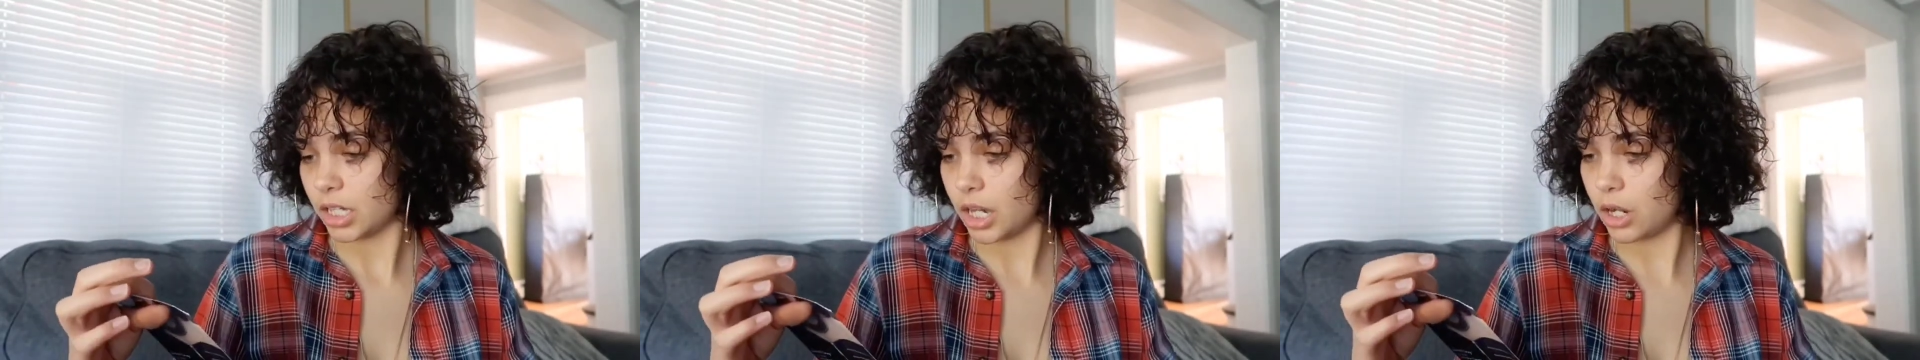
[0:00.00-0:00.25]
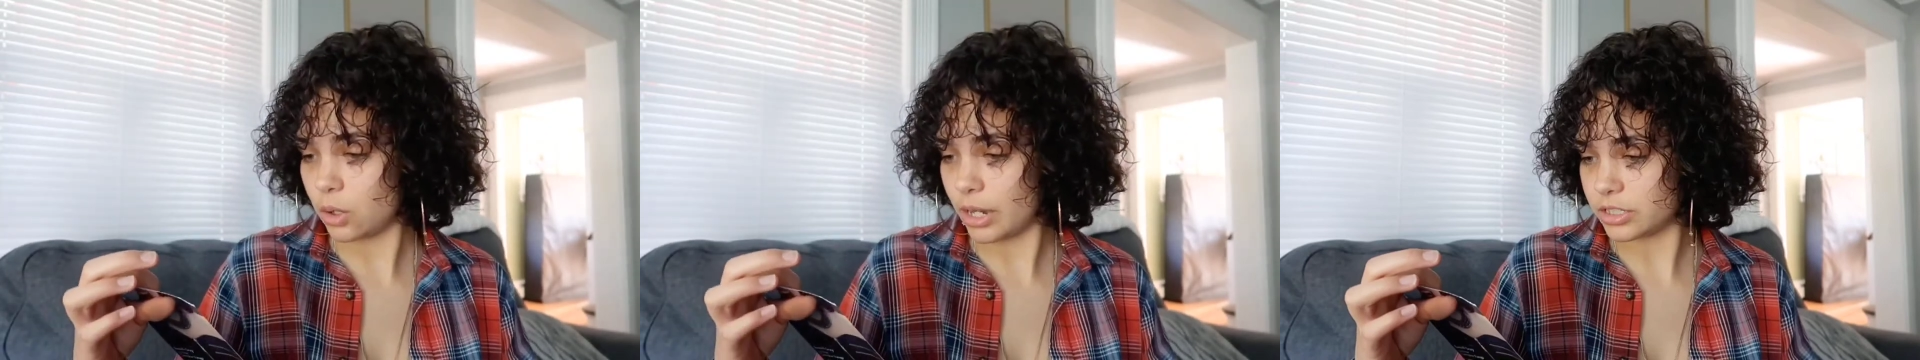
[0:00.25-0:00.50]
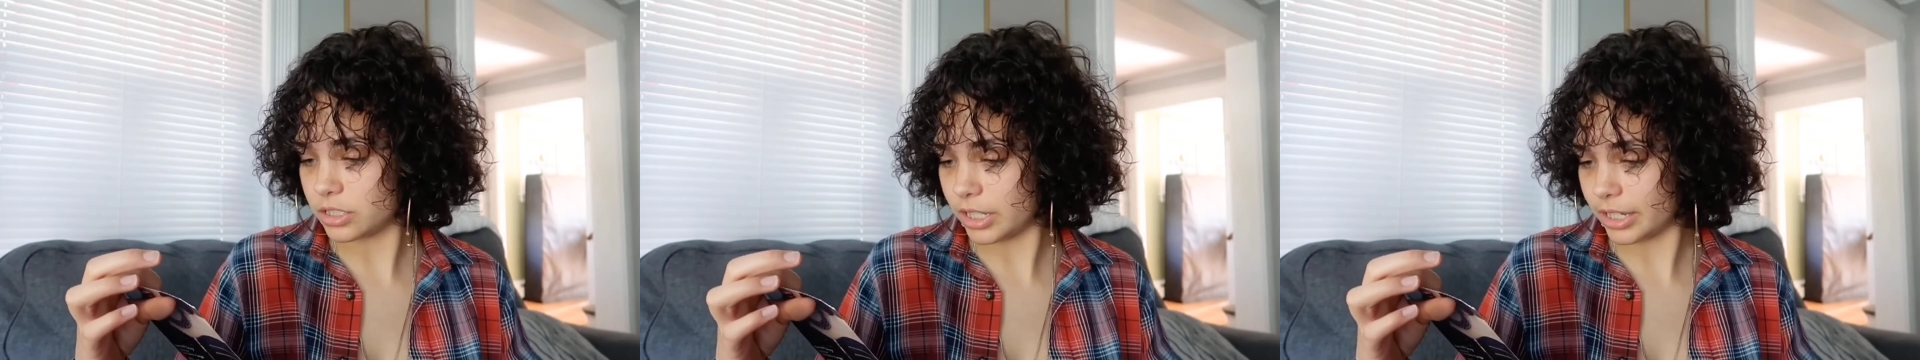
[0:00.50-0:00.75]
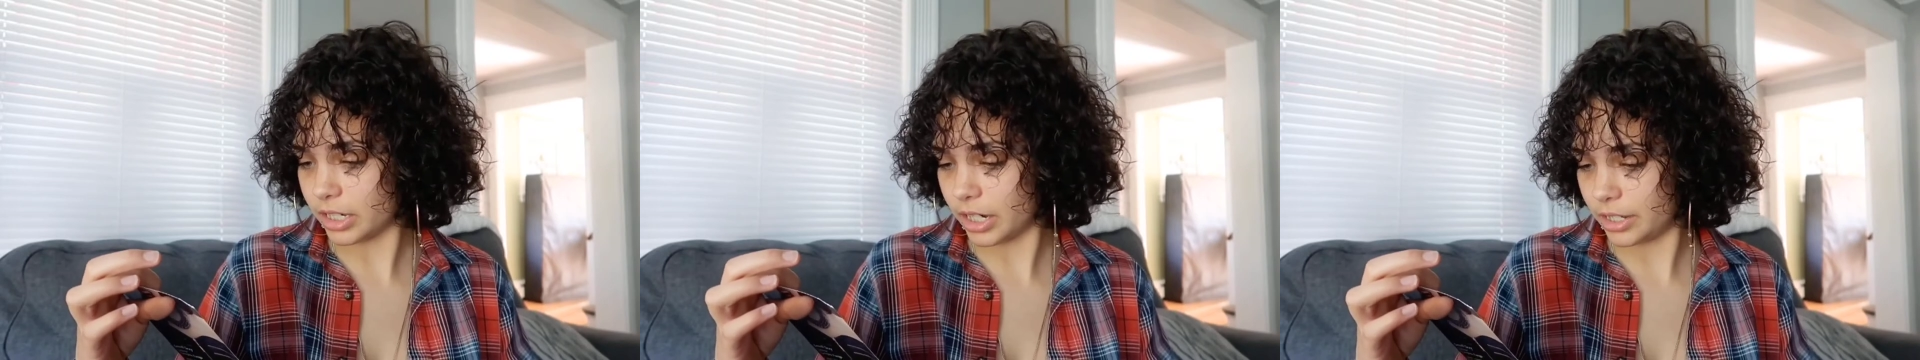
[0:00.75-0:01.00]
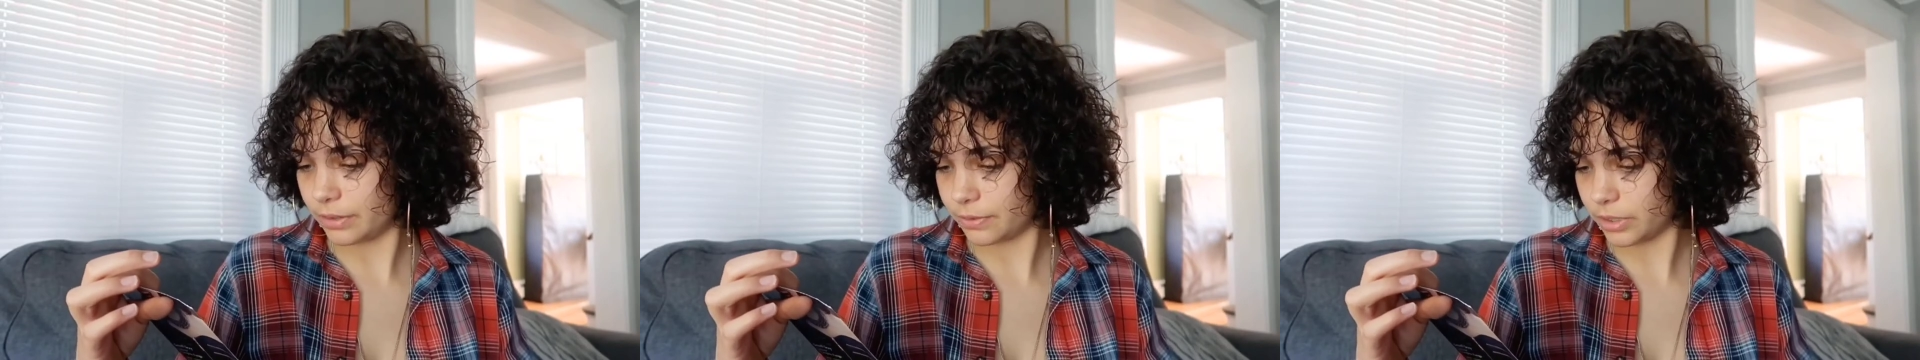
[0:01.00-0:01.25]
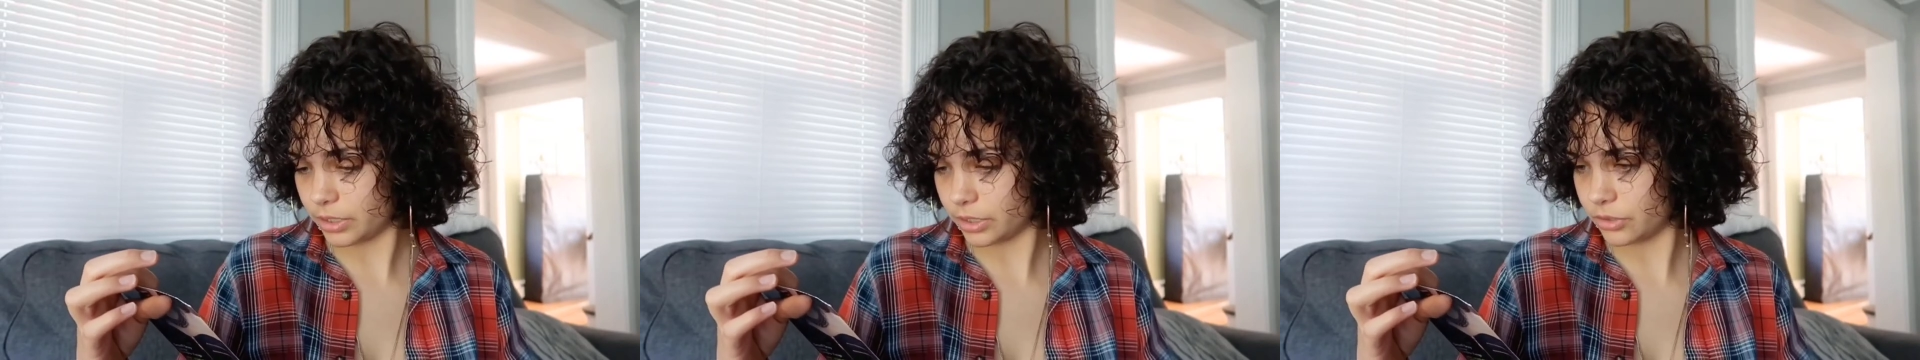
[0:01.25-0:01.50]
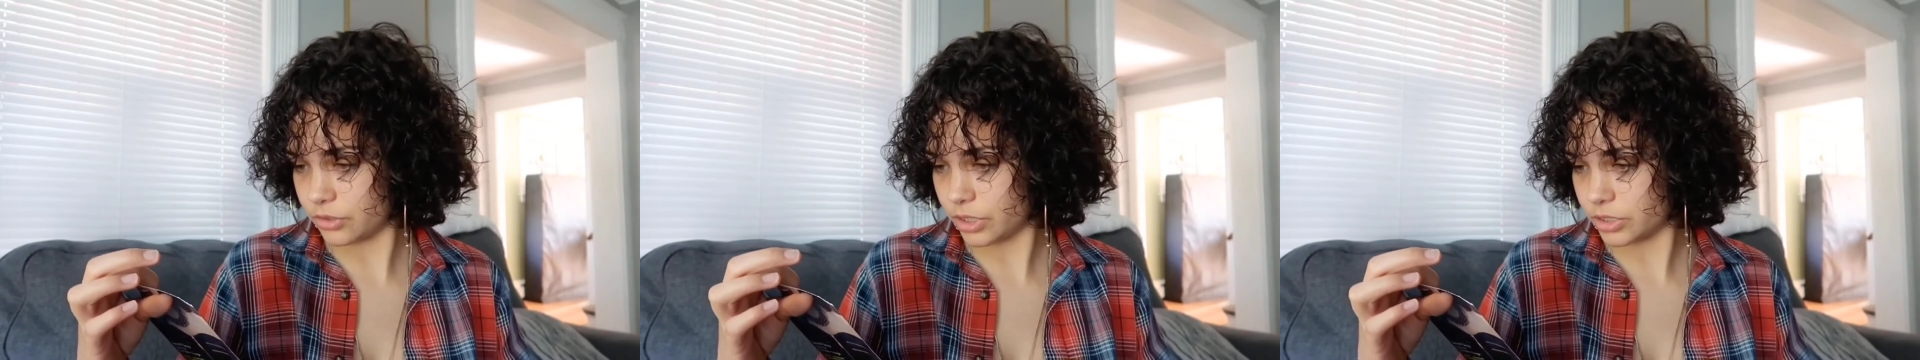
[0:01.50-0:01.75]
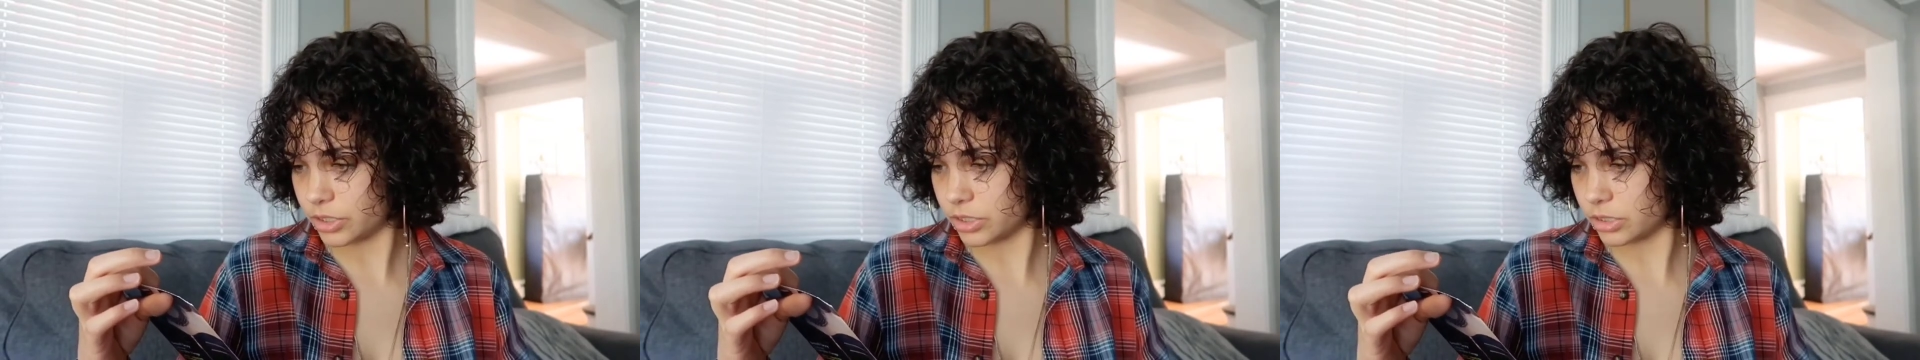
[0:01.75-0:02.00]
Oh, I just like kind of cut the
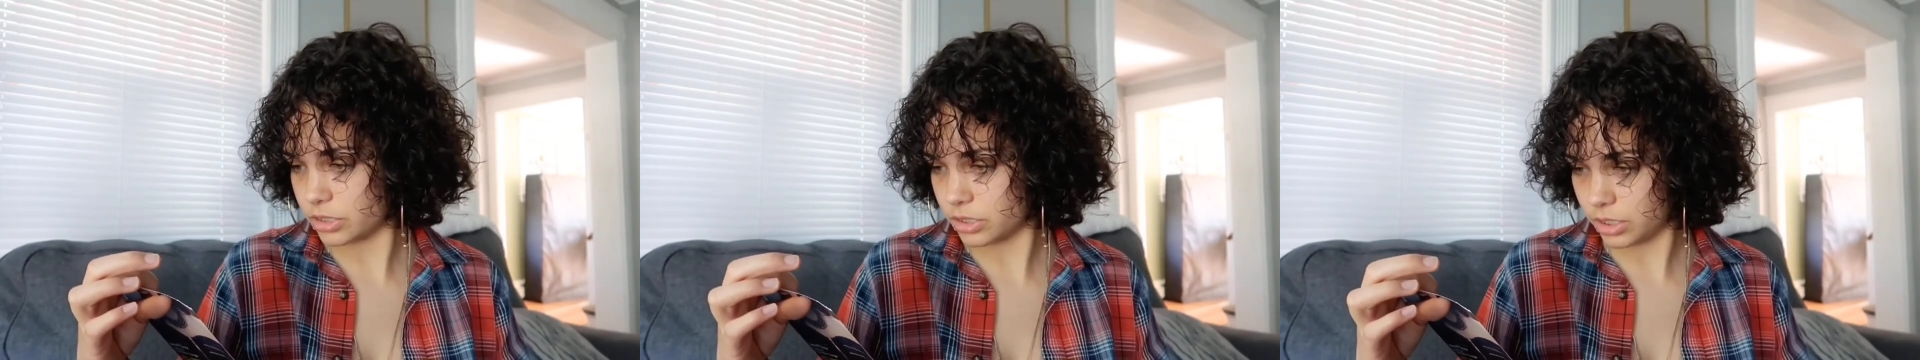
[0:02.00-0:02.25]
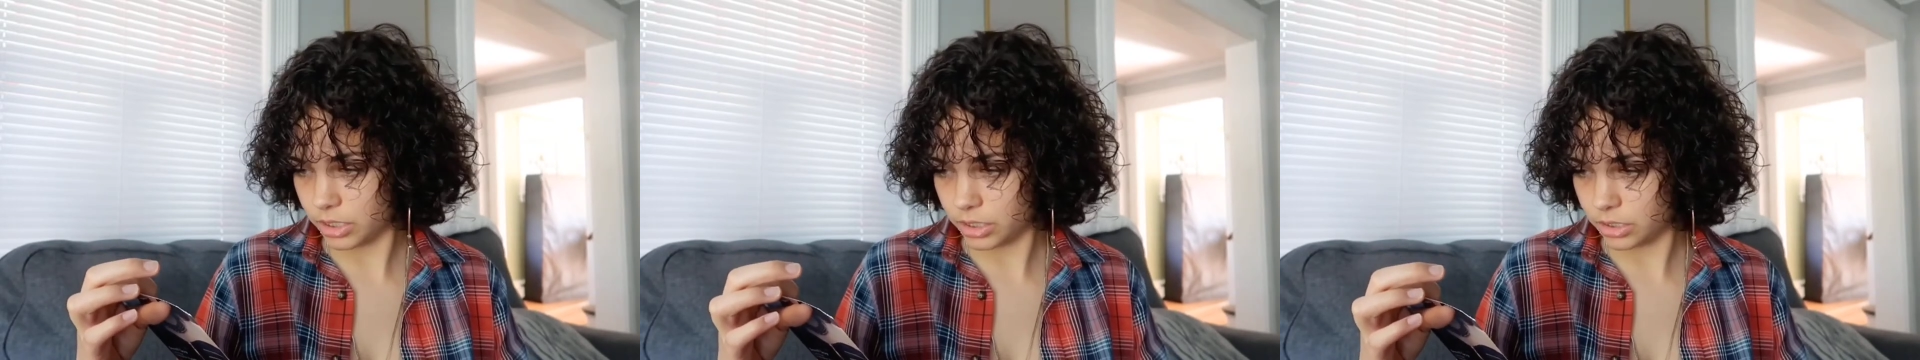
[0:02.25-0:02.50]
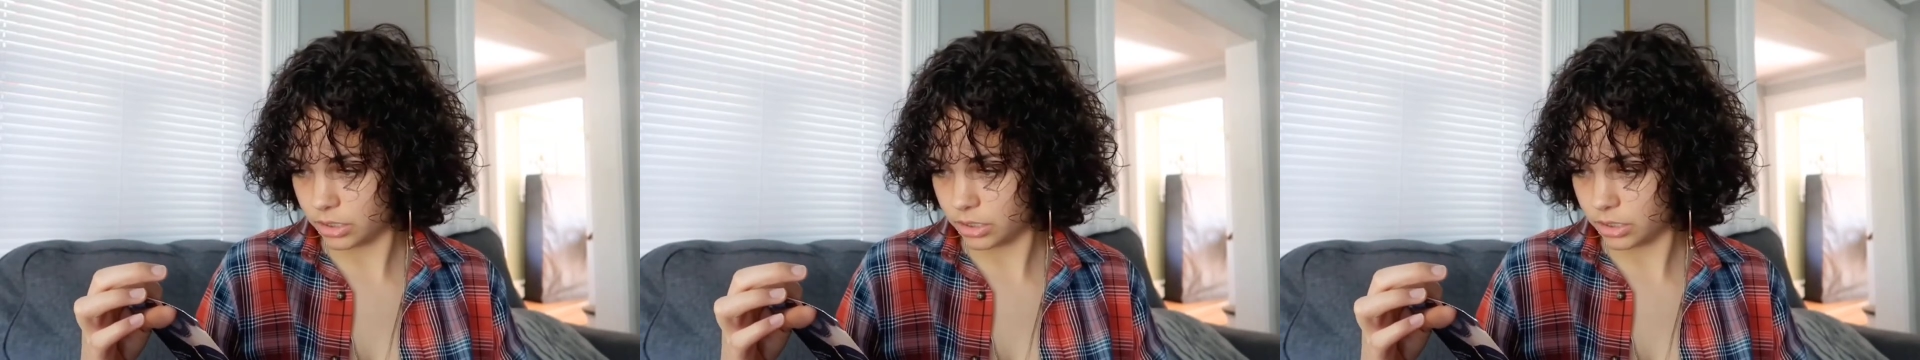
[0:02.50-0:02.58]
instructions, did I?